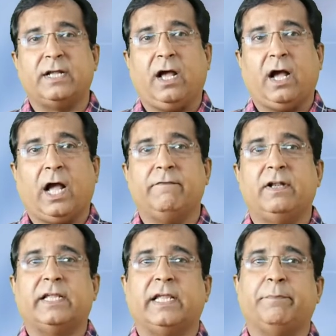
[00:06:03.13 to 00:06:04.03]
data, I
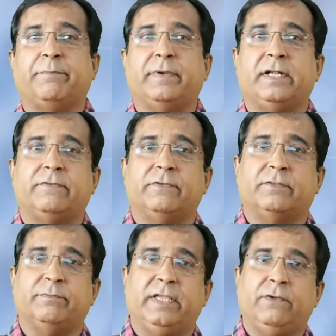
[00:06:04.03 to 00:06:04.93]
will keep it
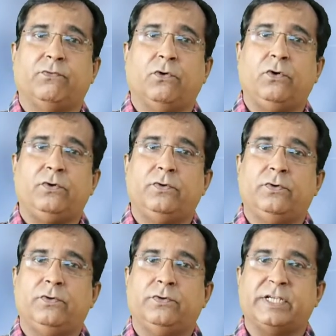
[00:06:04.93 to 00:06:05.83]
with me for
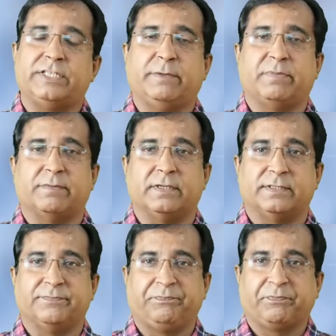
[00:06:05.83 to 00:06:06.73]
testing
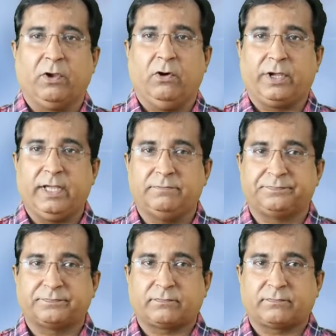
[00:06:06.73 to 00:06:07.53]
purpose. Okay.